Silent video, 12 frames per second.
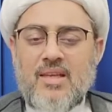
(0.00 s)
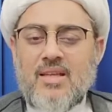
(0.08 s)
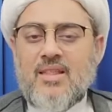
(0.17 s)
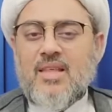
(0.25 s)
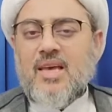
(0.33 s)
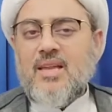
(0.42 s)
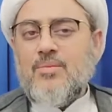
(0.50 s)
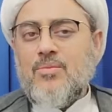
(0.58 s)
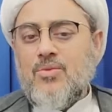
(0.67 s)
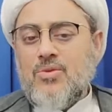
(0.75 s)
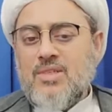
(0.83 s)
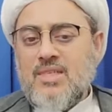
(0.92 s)
They had
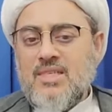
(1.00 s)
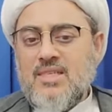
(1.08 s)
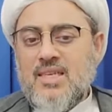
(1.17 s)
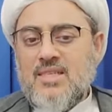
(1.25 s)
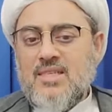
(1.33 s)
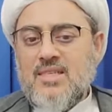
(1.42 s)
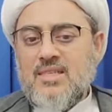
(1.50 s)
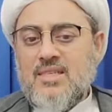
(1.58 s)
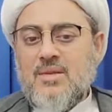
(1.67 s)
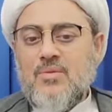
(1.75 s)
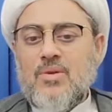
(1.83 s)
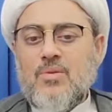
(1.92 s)
more successes
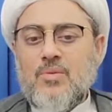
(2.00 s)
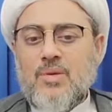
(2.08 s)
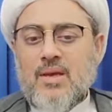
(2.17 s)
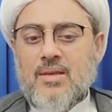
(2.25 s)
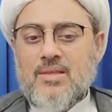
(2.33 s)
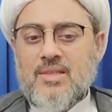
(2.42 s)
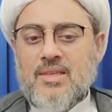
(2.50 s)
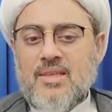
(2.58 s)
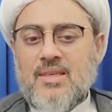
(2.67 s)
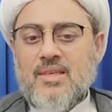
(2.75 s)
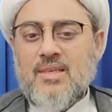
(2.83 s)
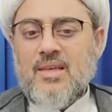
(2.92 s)
than what we are
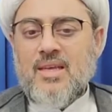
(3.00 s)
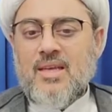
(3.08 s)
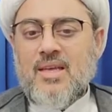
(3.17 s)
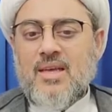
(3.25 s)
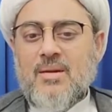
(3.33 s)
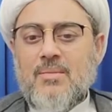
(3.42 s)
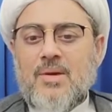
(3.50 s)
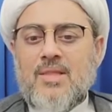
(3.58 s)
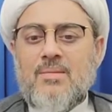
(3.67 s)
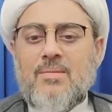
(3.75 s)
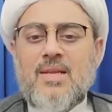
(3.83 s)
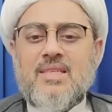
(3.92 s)
seeing. But
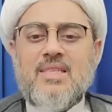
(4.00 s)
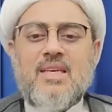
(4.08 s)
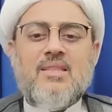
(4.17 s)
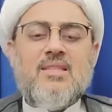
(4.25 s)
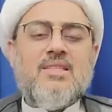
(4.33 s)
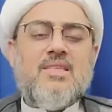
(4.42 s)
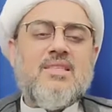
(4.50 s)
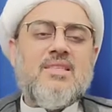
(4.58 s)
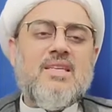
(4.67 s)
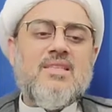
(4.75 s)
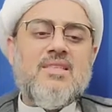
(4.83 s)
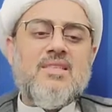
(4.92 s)
the blessing and the
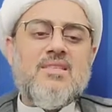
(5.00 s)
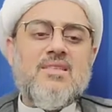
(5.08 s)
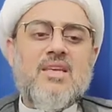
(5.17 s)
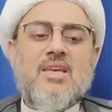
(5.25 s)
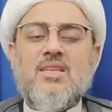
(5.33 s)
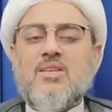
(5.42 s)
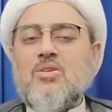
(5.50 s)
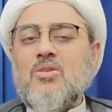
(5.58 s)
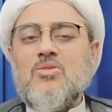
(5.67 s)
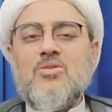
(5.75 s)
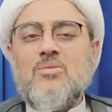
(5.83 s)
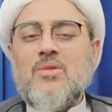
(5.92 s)
successes, they did
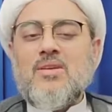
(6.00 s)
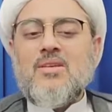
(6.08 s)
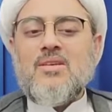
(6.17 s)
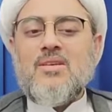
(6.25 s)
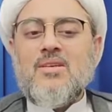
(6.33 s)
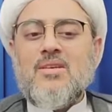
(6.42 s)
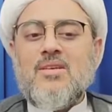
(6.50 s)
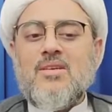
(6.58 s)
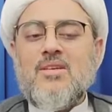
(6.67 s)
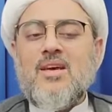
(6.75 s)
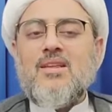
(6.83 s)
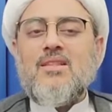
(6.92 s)
not remain.
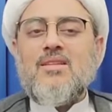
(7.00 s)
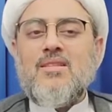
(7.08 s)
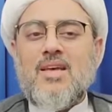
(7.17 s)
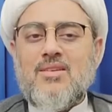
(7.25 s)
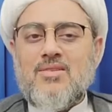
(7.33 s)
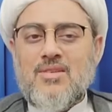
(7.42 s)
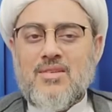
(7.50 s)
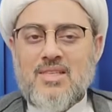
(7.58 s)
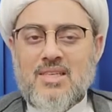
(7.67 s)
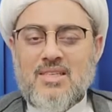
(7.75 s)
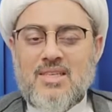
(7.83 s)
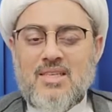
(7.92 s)
Neither that
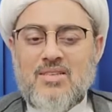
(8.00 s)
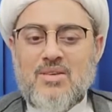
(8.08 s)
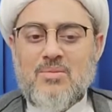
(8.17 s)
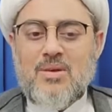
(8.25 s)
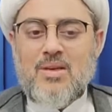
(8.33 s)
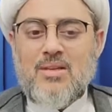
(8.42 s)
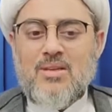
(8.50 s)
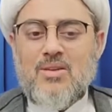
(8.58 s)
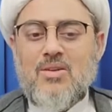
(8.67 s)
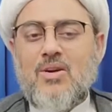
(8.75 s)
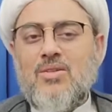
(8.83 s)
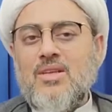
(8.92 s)
success remained,
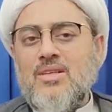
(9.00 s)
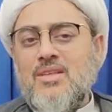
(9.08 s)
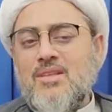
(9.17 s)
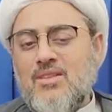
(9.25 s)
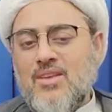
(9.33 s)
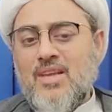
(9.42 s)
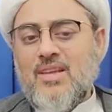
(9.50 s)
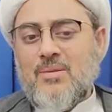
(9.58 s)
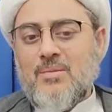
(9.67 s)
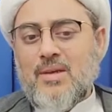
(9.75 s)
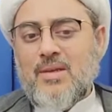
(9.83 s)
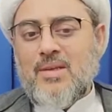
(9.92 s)
nor did they
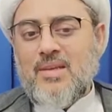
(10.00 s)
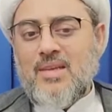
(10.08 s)
remain.